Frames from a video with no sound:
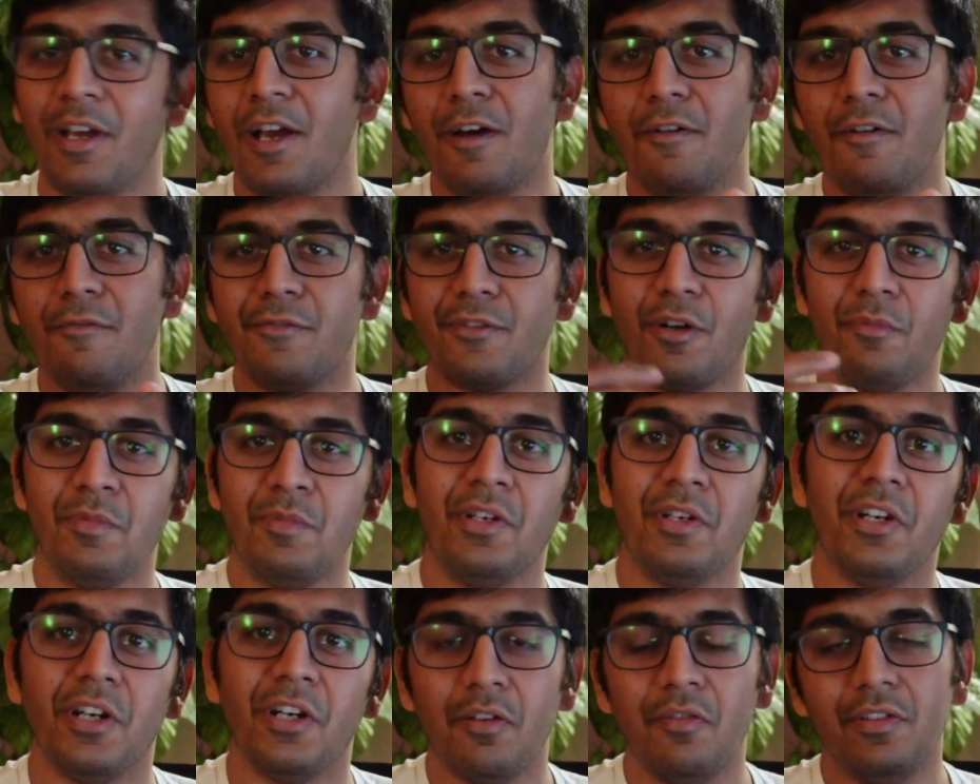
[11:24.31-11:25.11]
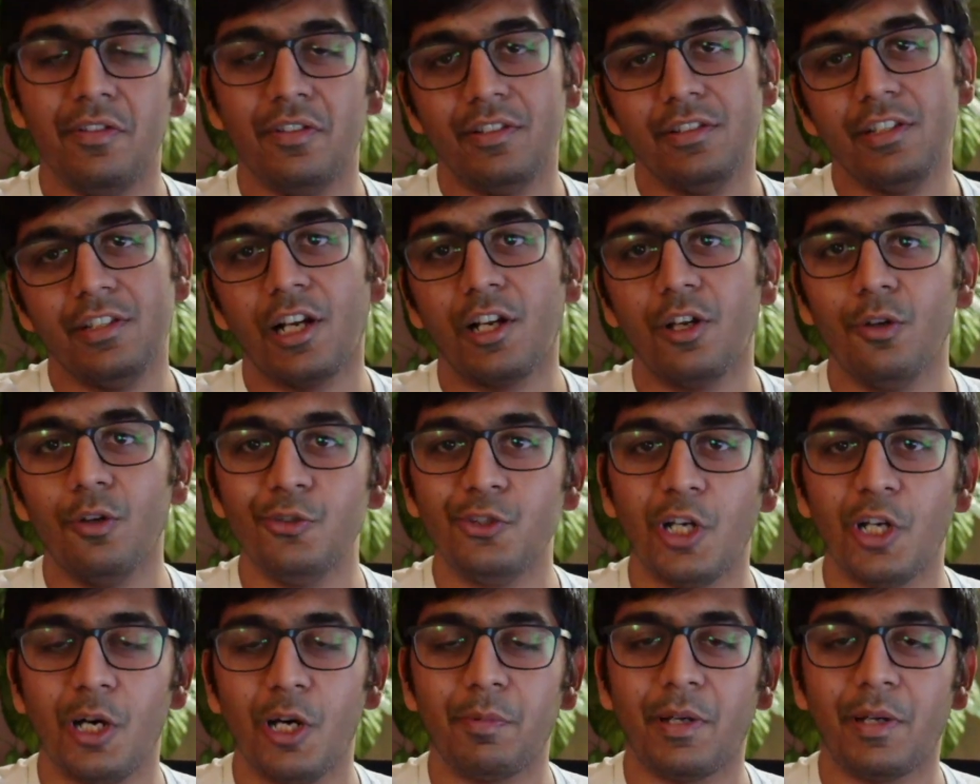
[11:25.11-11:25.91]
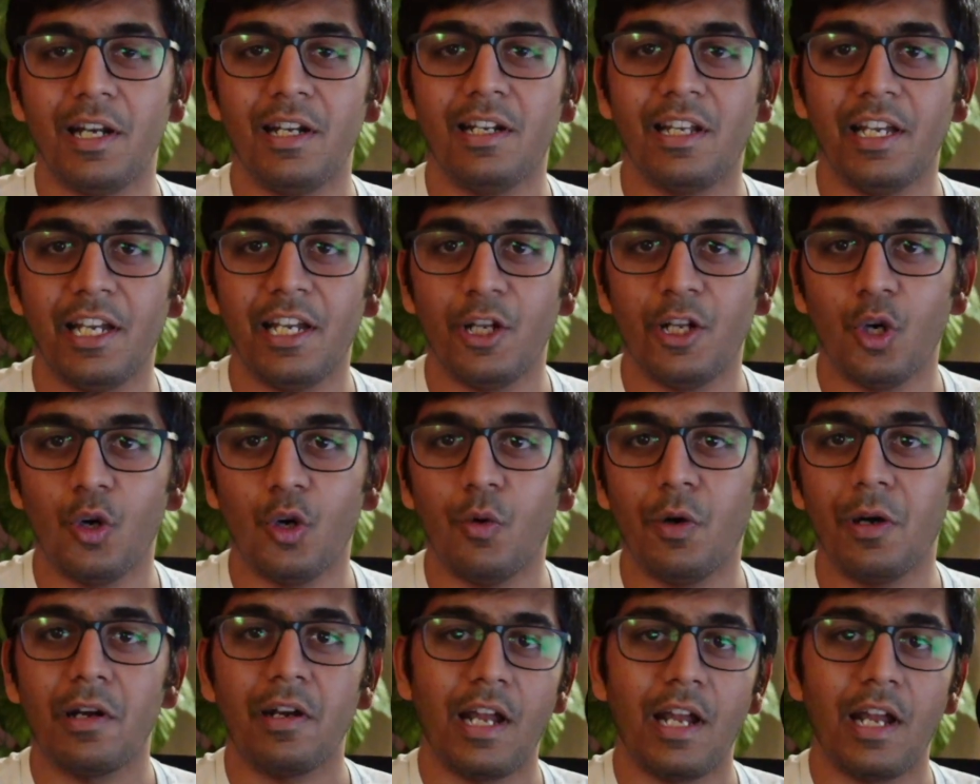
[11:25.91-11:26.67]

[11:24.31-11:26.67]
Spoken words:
From here, the glue job can take it over,